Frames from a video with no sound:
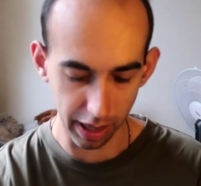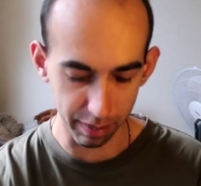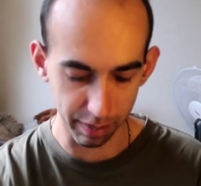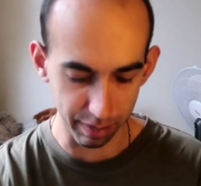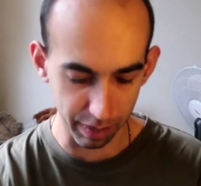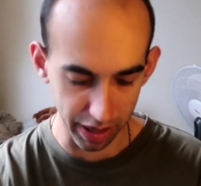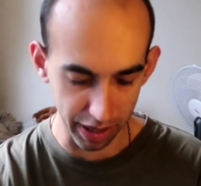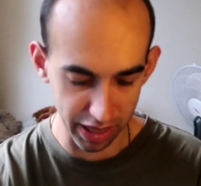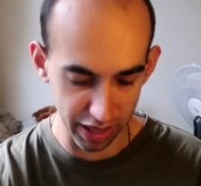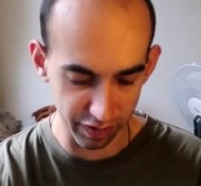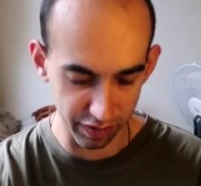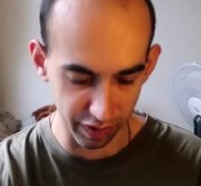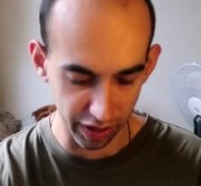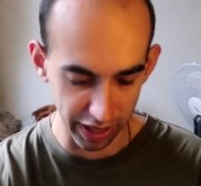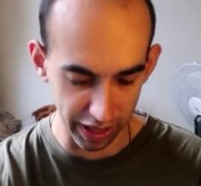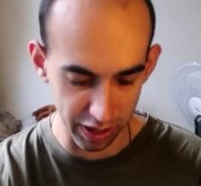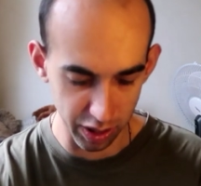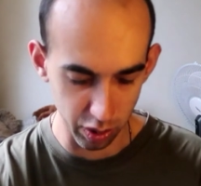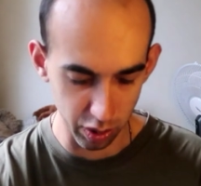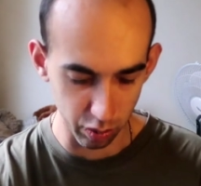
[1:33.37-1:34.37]
must
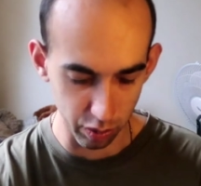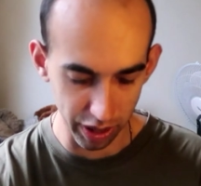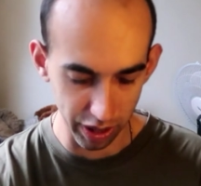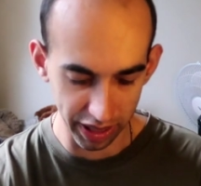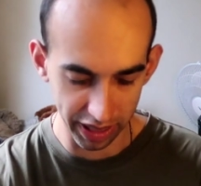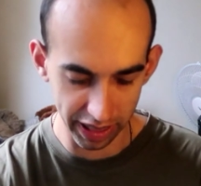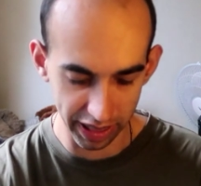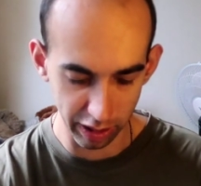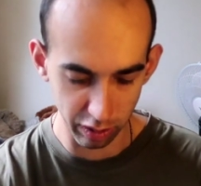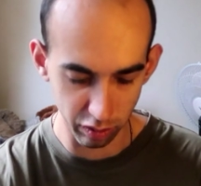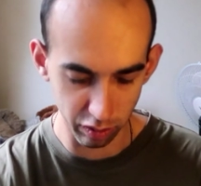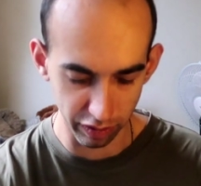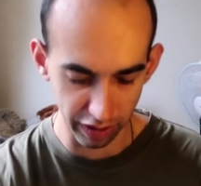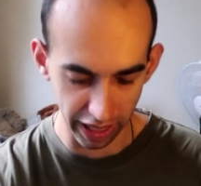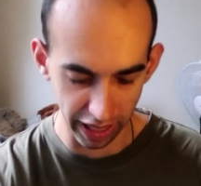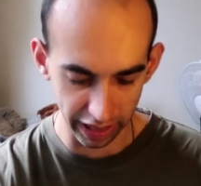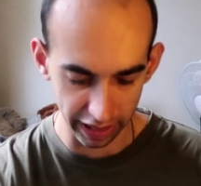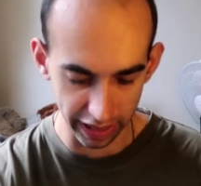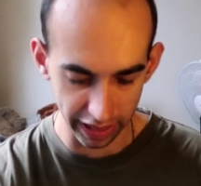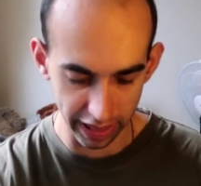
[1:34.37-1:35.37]
fight to reconnect
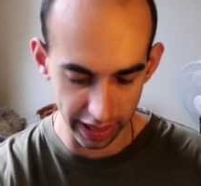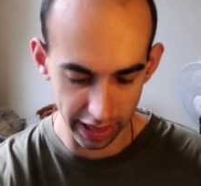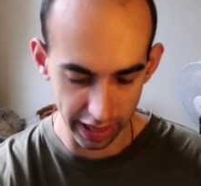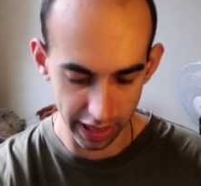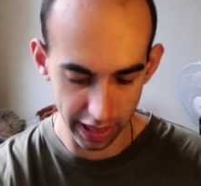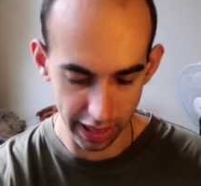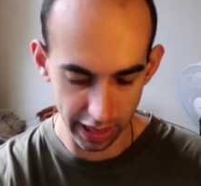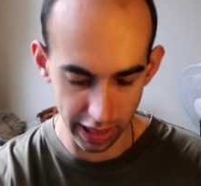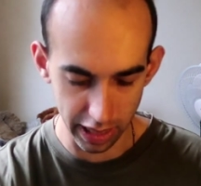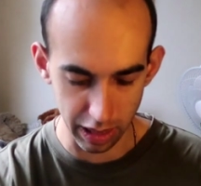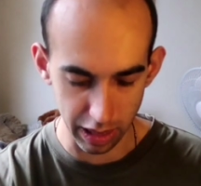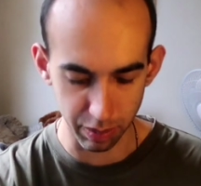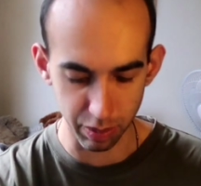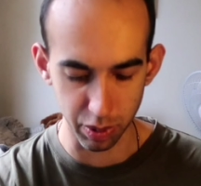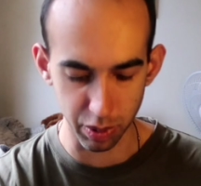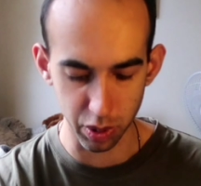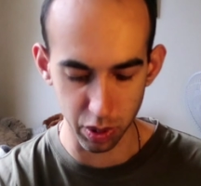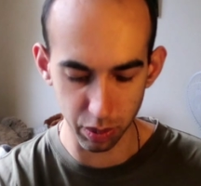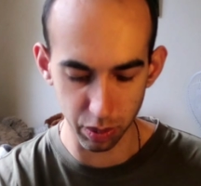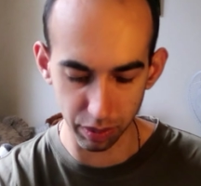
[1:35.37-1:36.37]
with Ellie, his
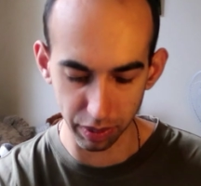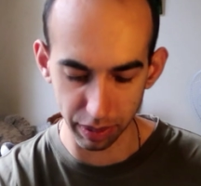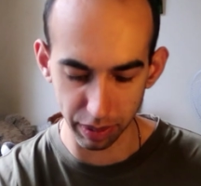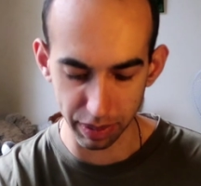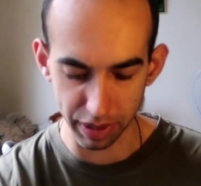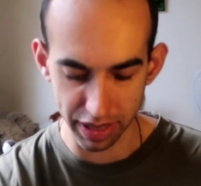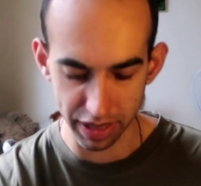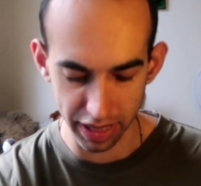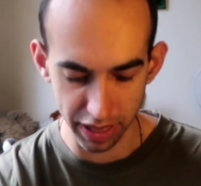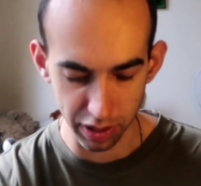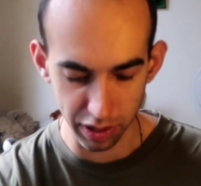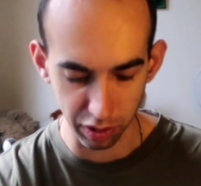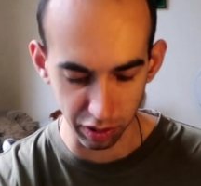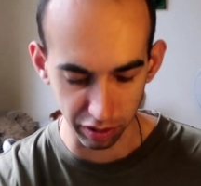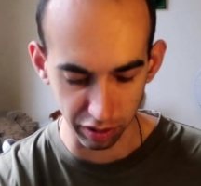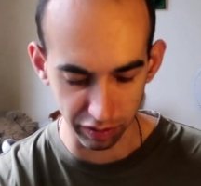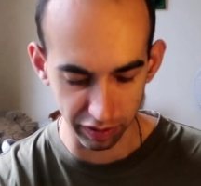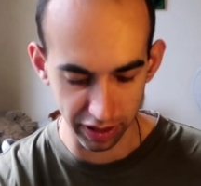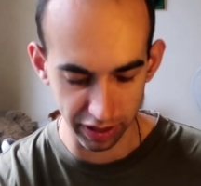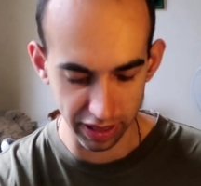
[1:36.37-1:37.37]
presumably dead
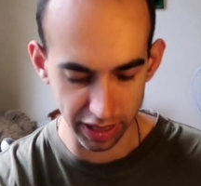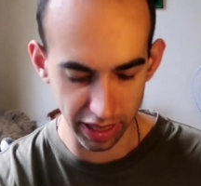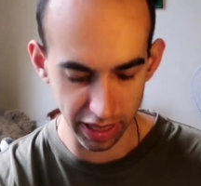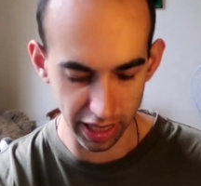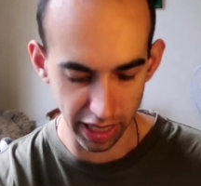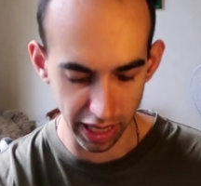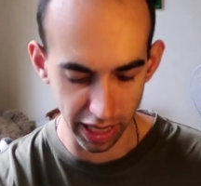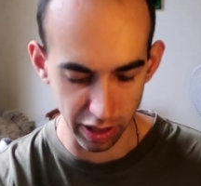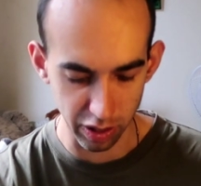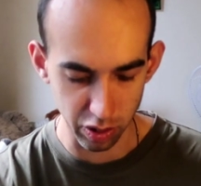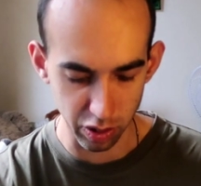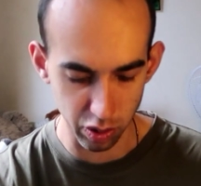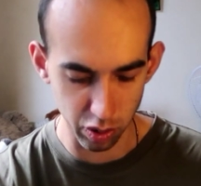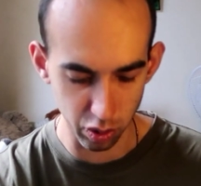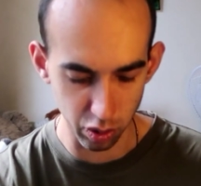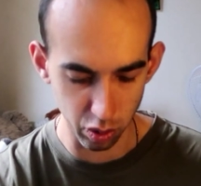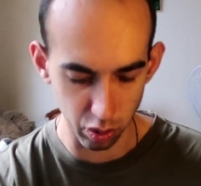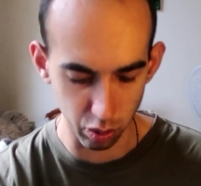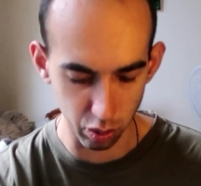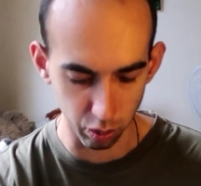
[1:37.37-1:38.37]
girlfriend, and
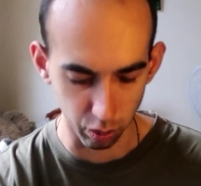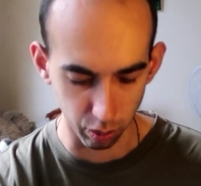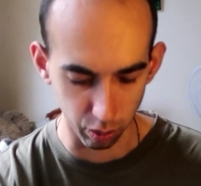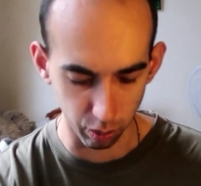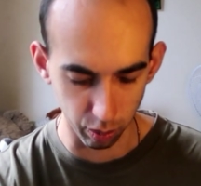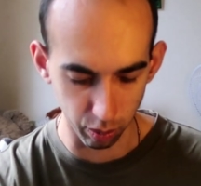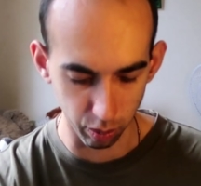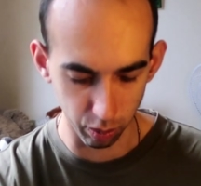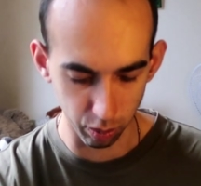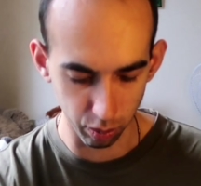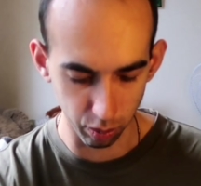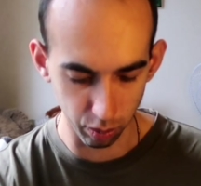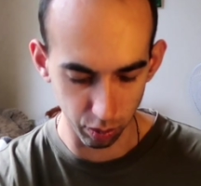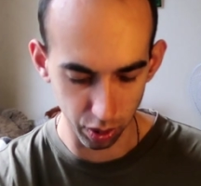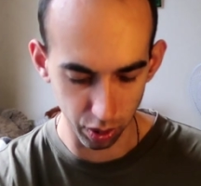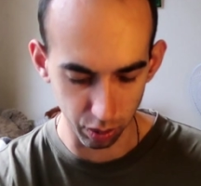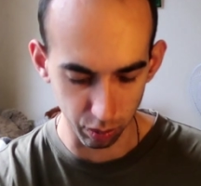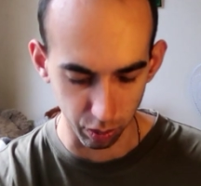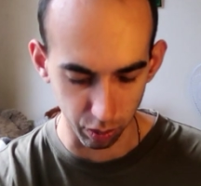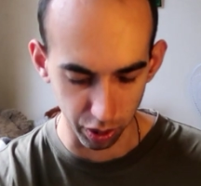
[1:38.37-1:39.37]
do
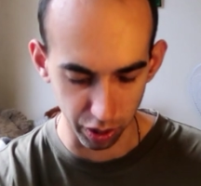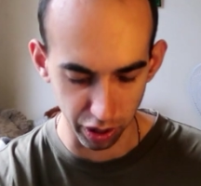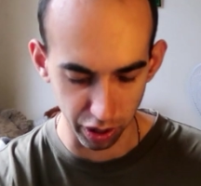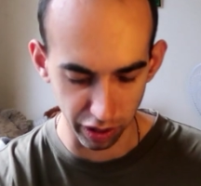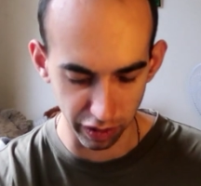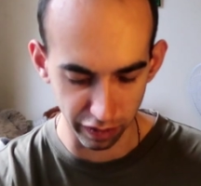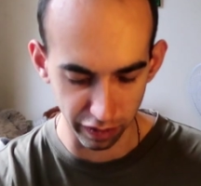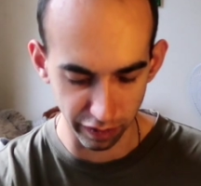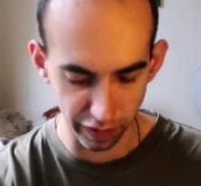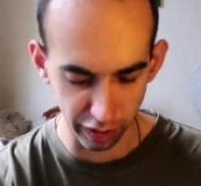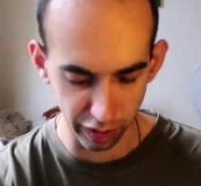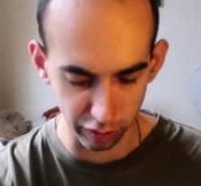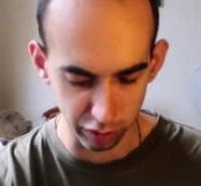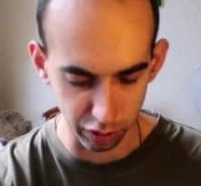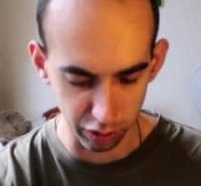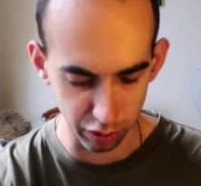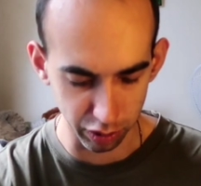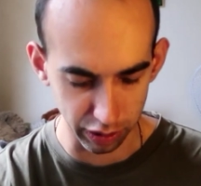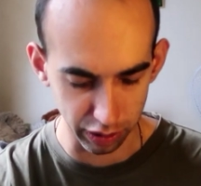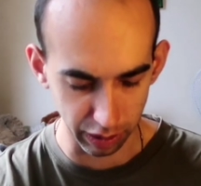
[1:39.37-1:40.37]
what no fail
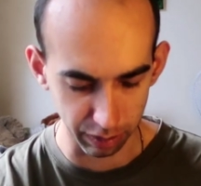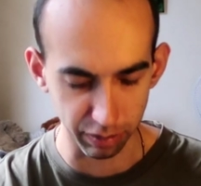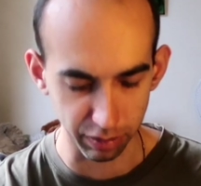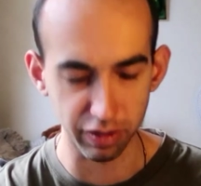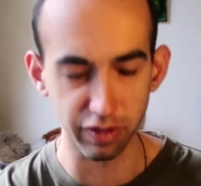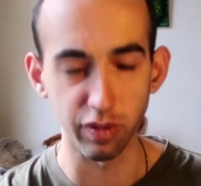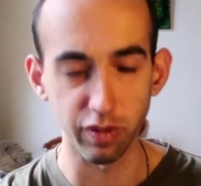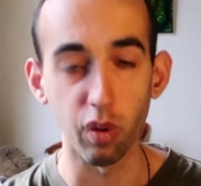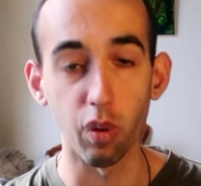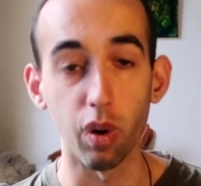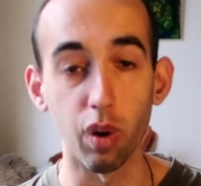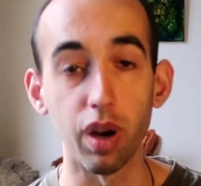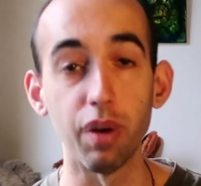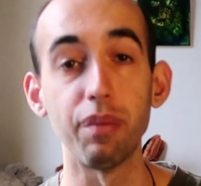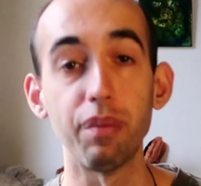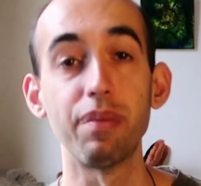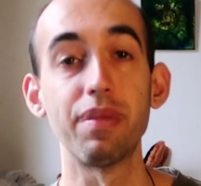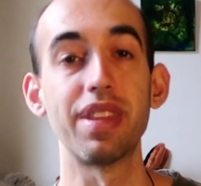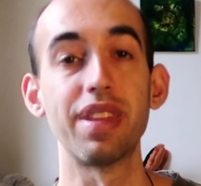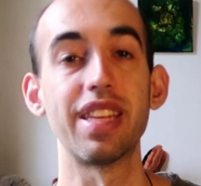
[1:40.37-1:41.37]
should have done before,
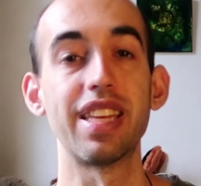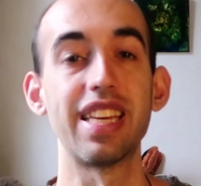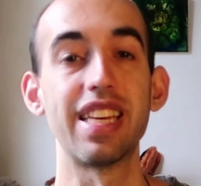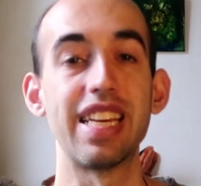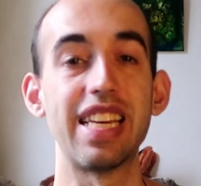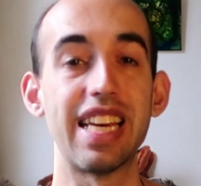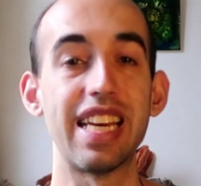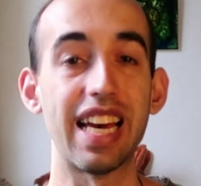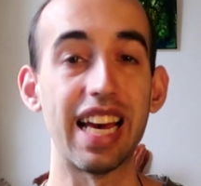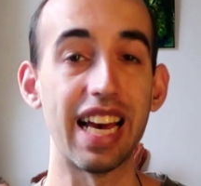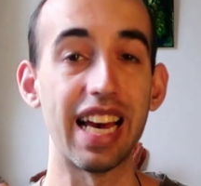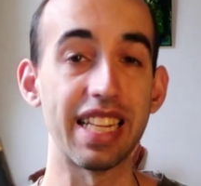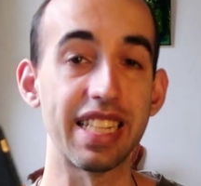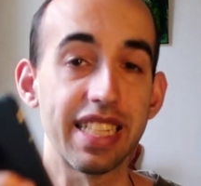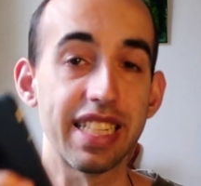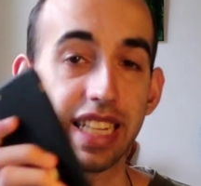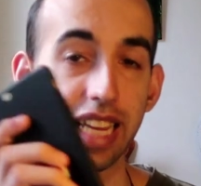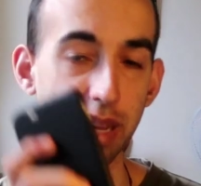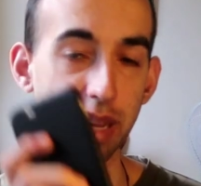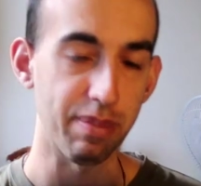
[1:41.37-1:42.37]

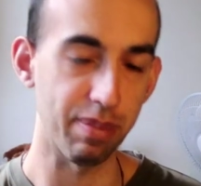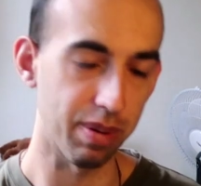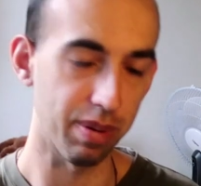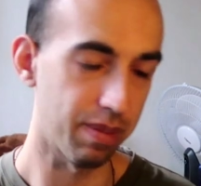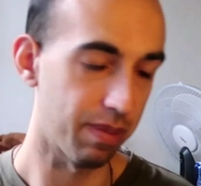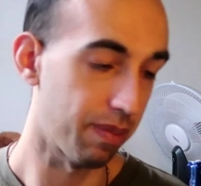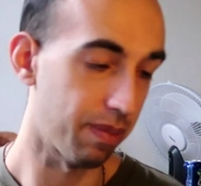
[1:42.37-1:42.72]
escape.